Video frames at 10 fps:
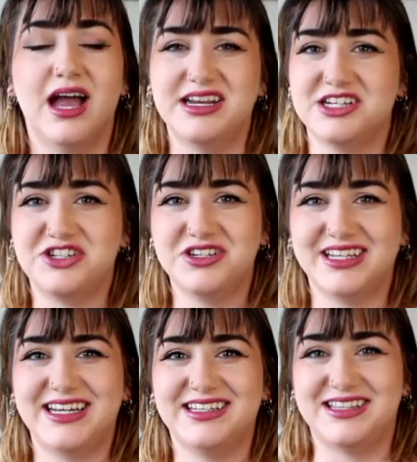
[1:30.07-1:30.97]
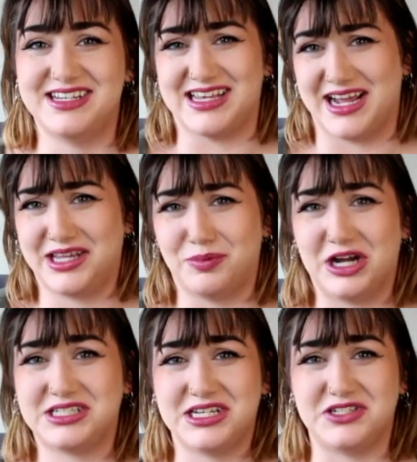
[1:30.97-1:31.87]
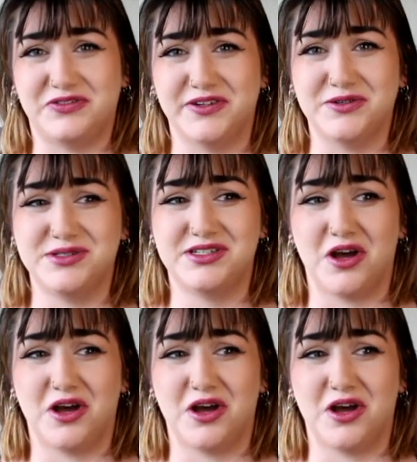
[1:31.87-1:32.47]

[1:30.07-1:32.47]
Additionally, these highly processed foods